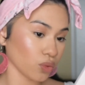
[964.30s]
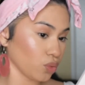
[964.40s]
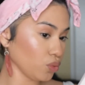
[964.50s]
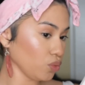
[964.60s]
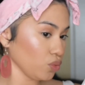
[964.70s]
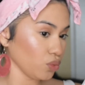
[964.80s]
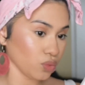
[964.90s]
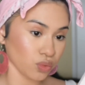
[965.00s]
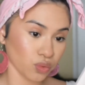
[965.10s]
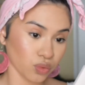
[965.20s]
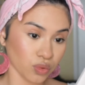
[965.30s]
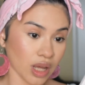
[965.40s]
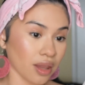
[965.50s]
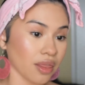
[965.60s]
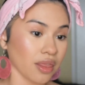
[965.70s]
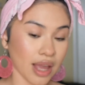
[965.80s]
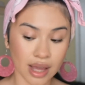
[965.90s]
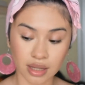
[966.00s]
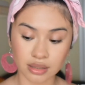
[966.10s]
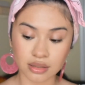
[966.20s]
Ooh, now
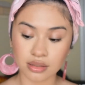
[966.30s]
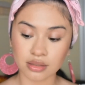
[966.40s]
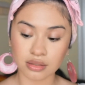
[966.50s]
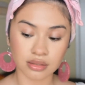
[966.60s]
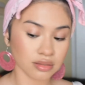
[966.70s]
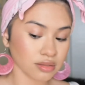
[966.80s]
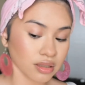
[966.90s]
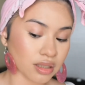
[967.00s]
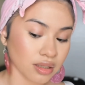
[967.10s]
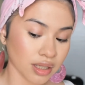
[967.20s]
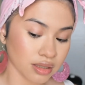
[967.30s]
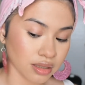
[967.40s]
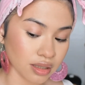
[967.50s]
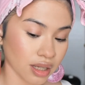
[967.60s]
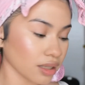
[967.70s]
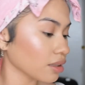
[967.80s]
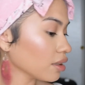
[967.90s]
that, can you guys see that?